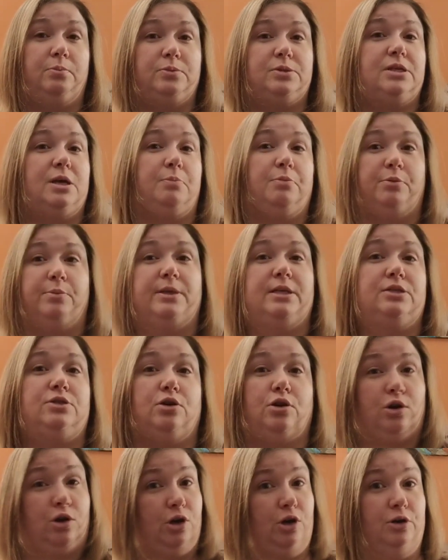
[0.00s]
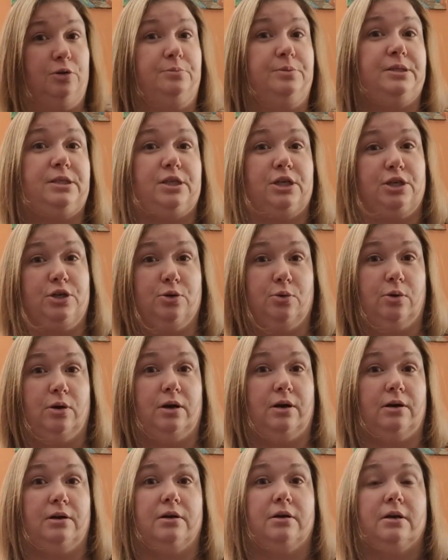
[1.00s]
supplements or herbs to
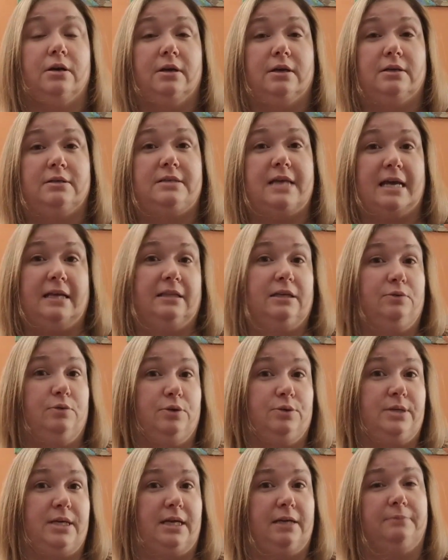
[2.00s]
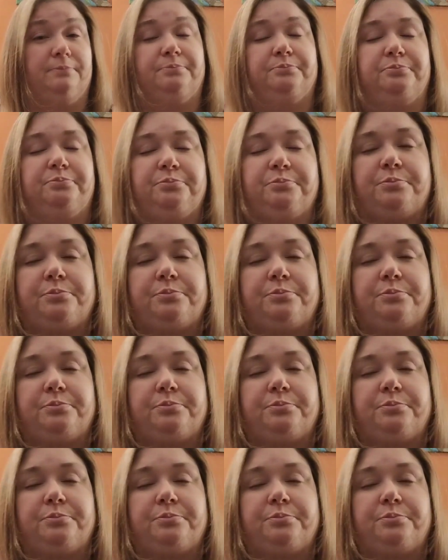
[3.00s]
your daily routine.